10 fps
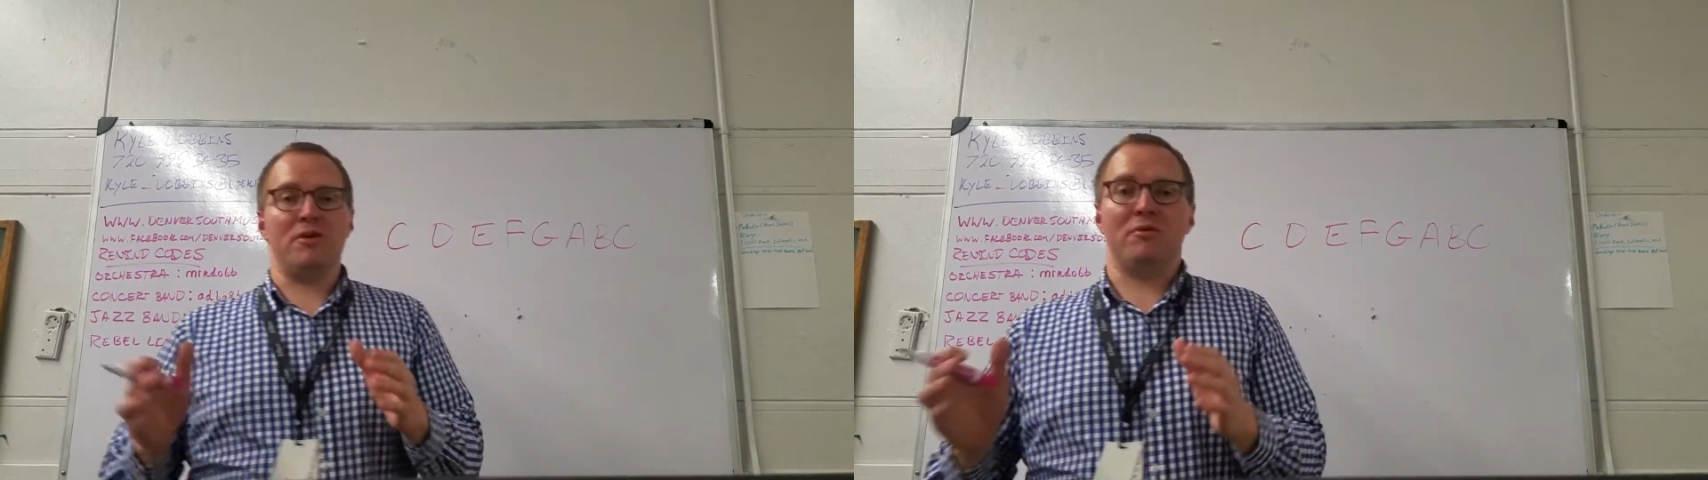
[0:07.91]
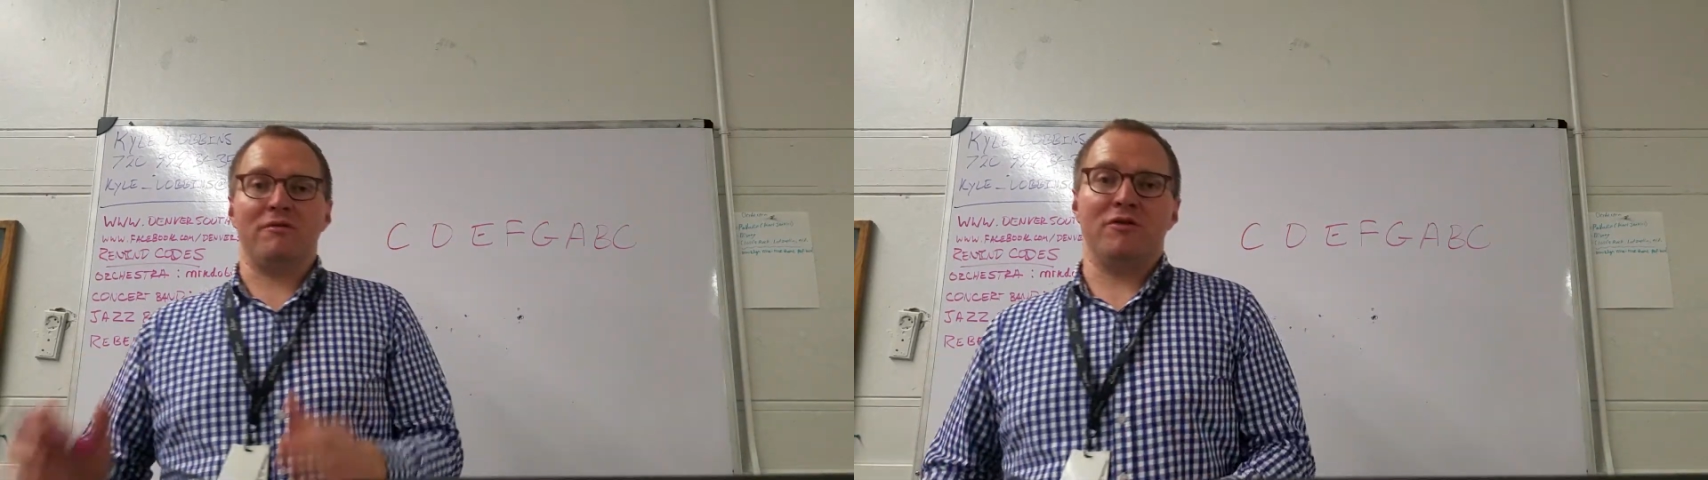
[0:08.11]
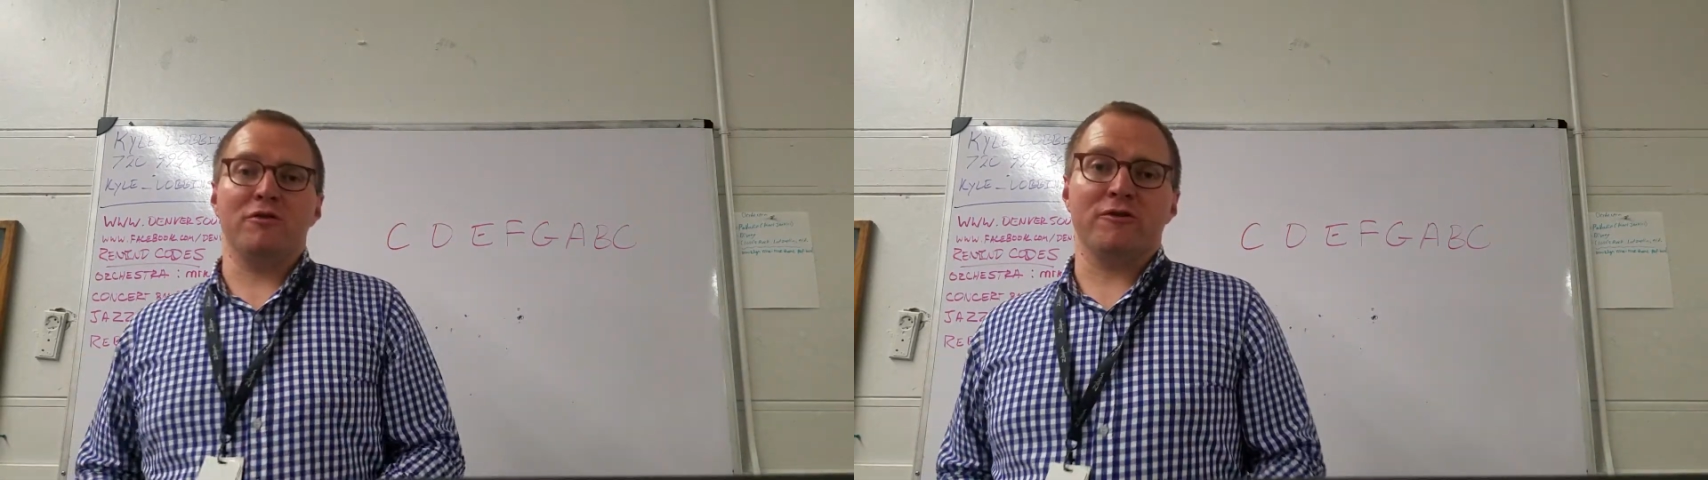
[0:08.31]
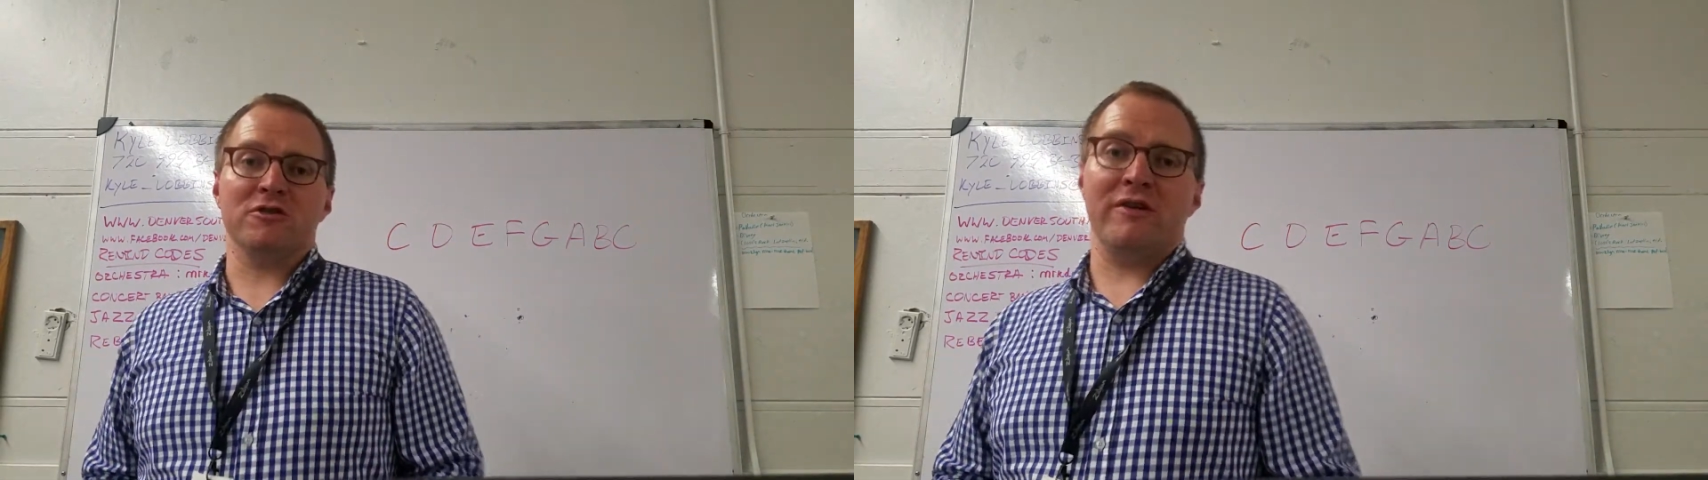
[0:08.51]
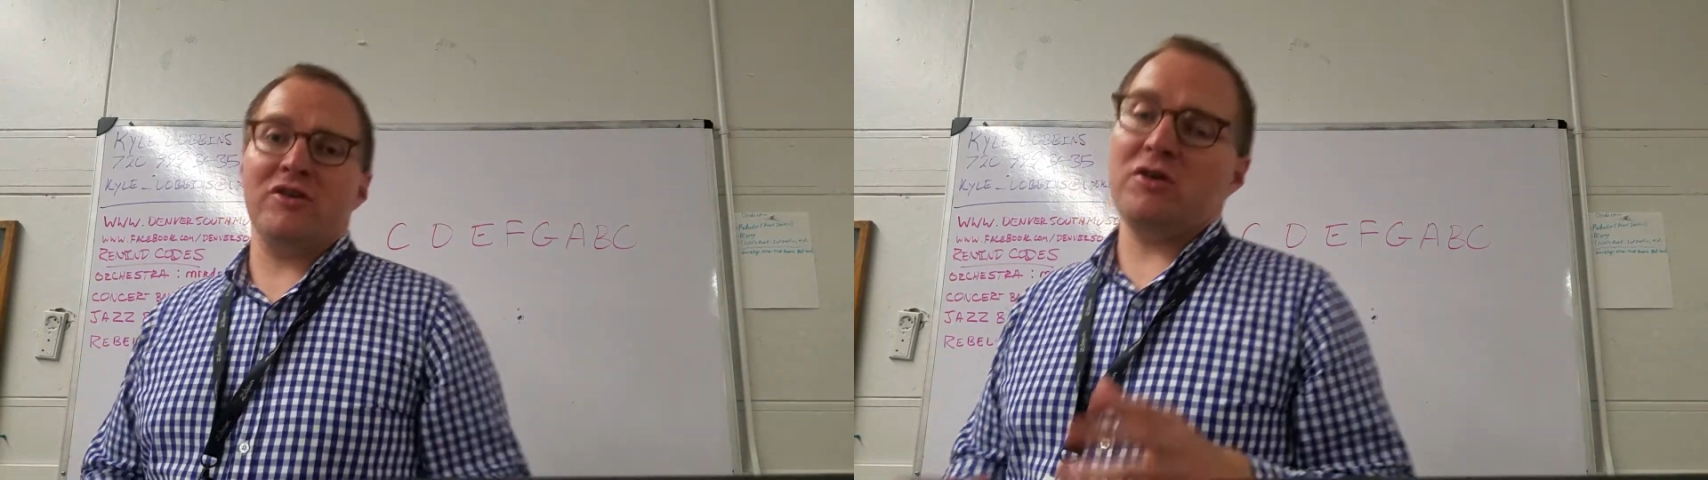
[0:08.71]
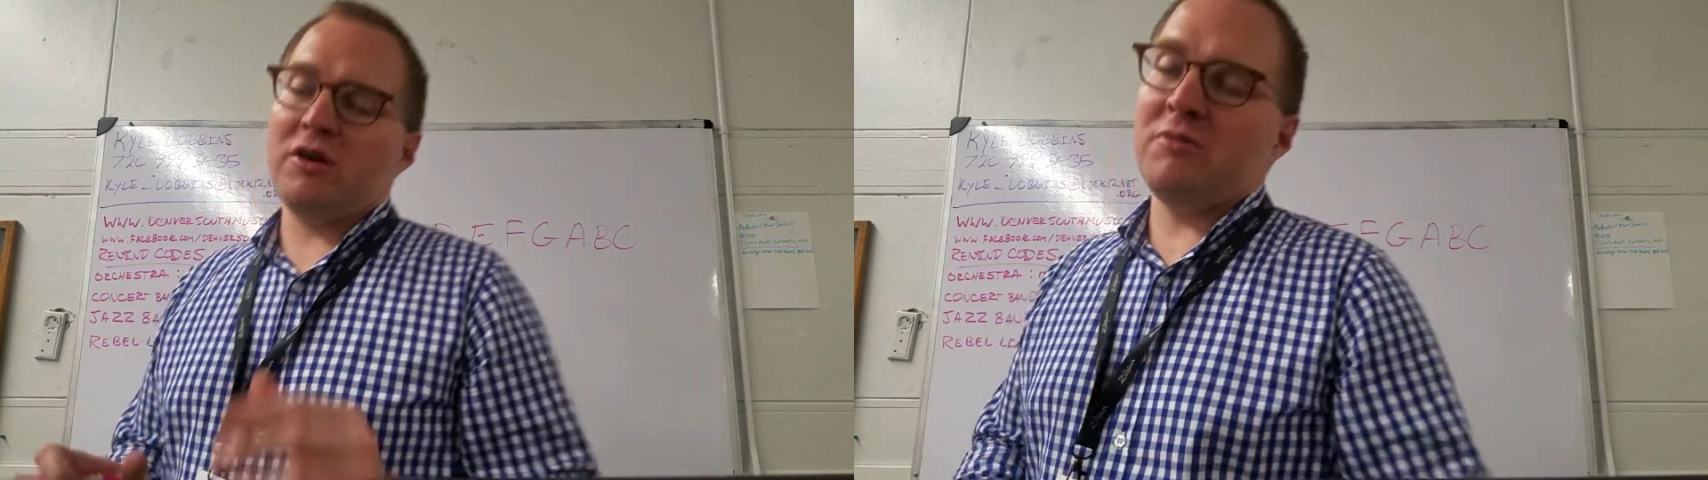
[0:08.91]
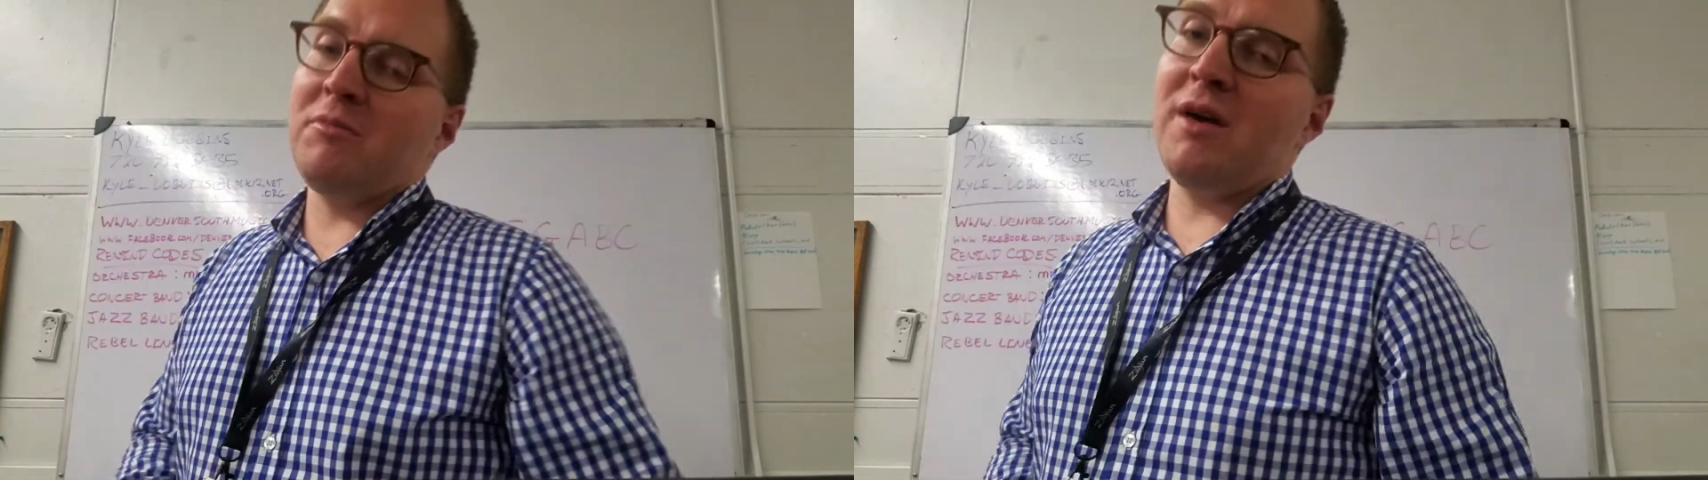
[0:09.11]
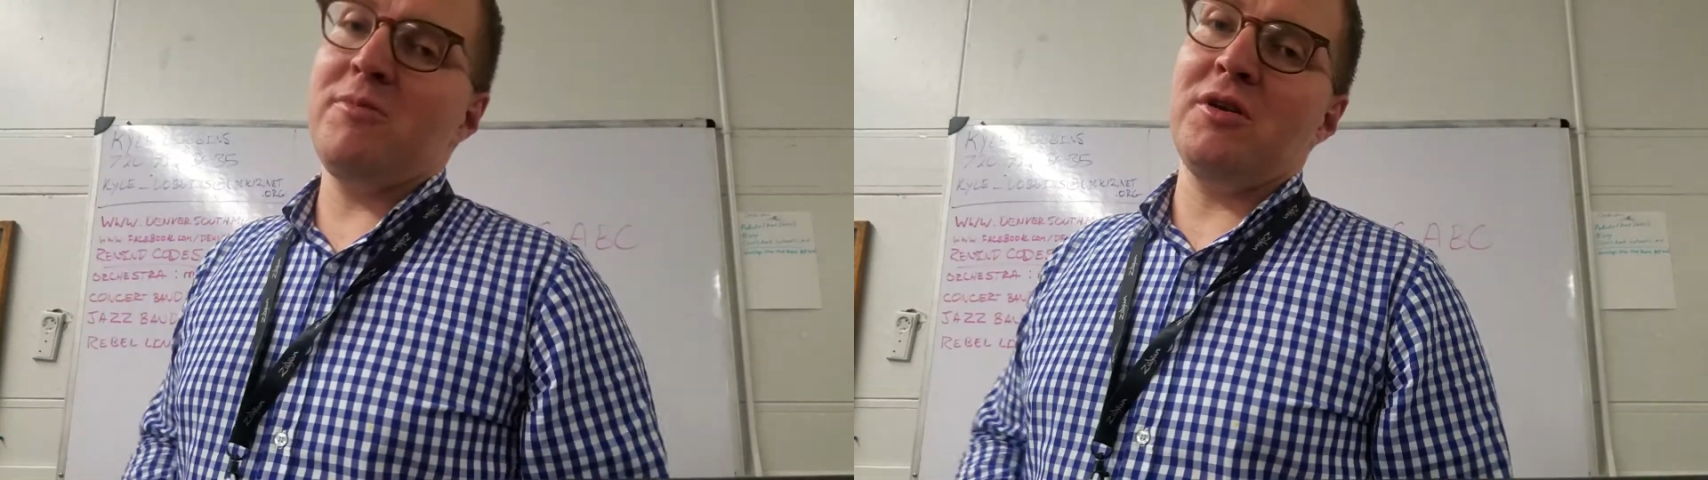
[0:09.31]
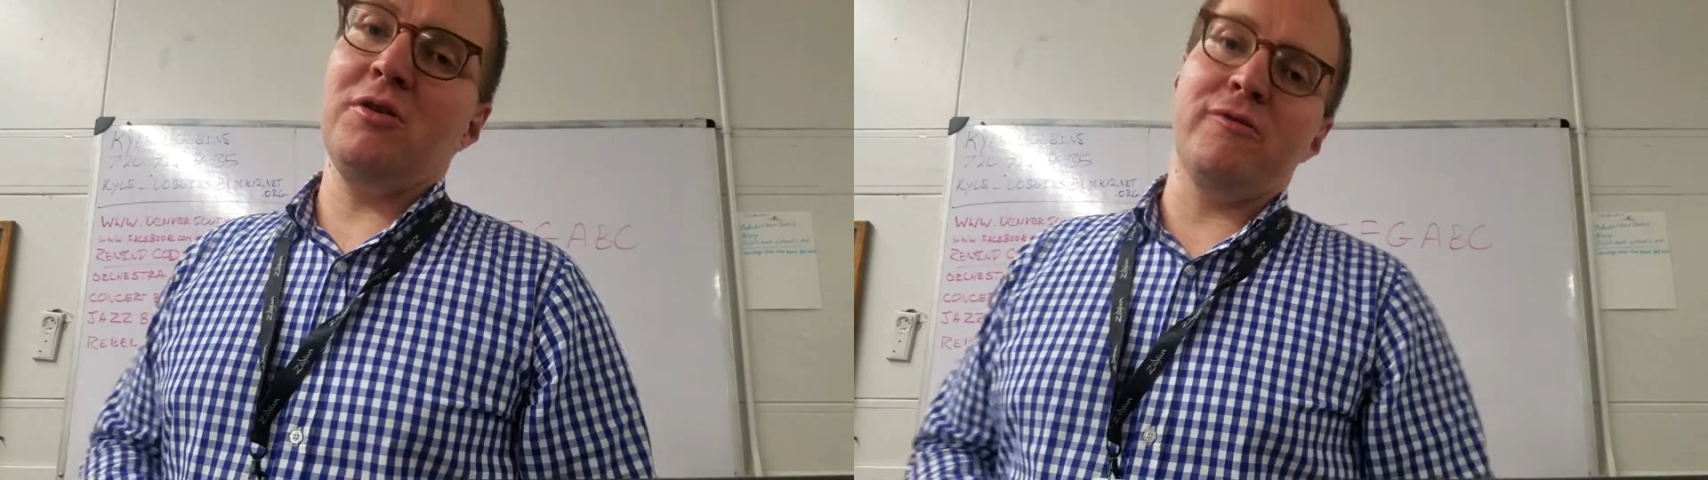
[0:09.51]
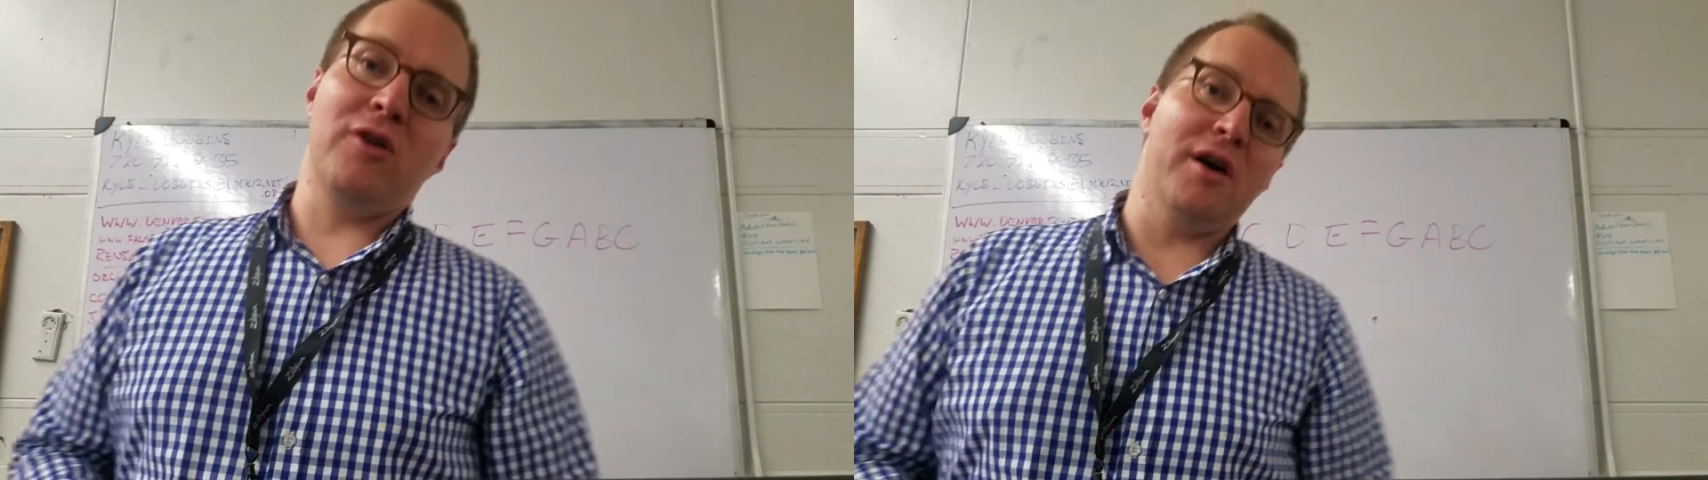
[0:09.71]
review for some of you and it might be new
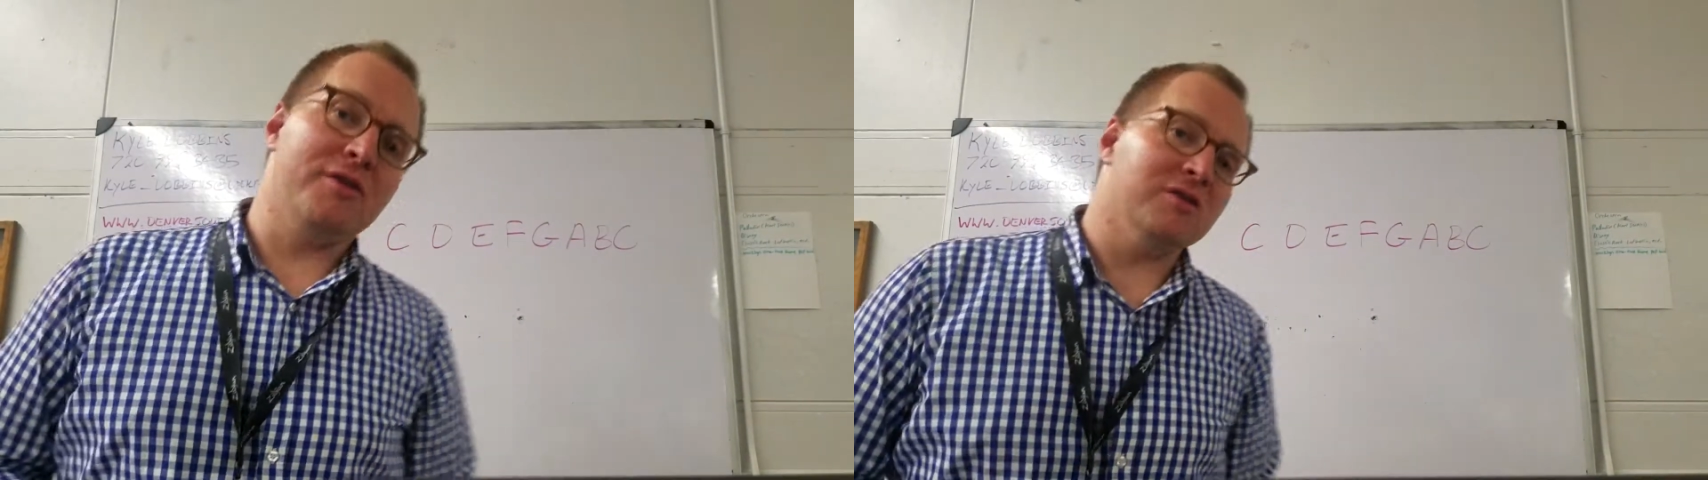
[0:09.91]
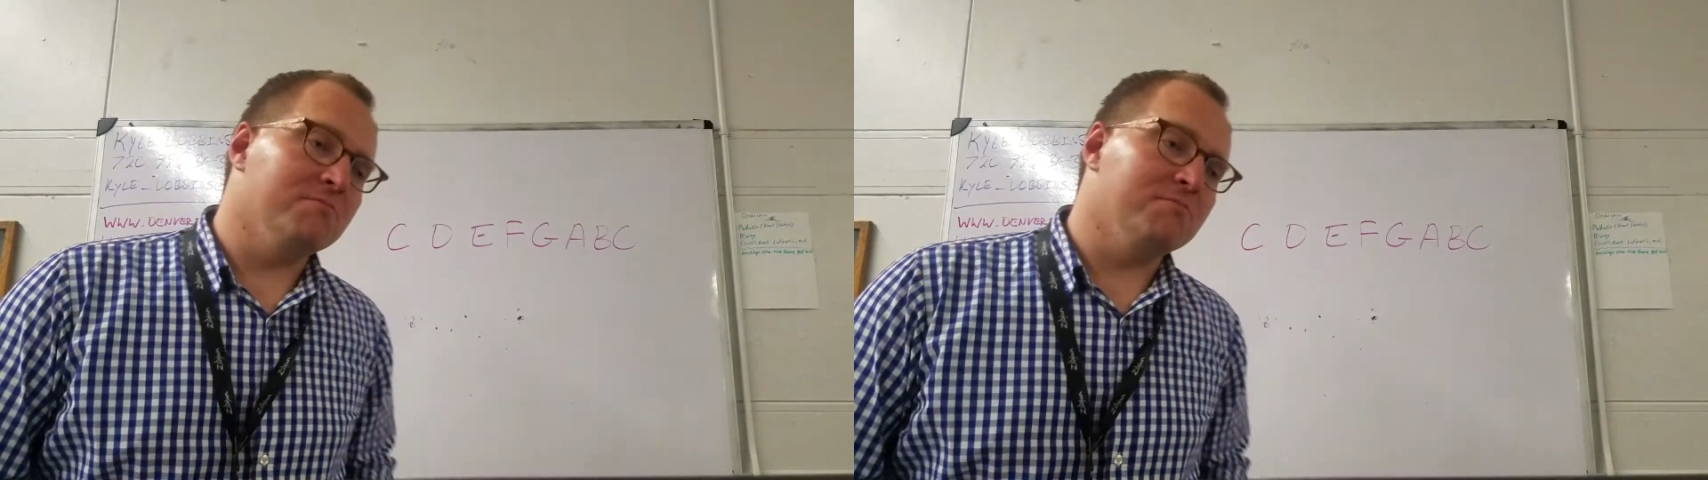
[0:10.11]
for others,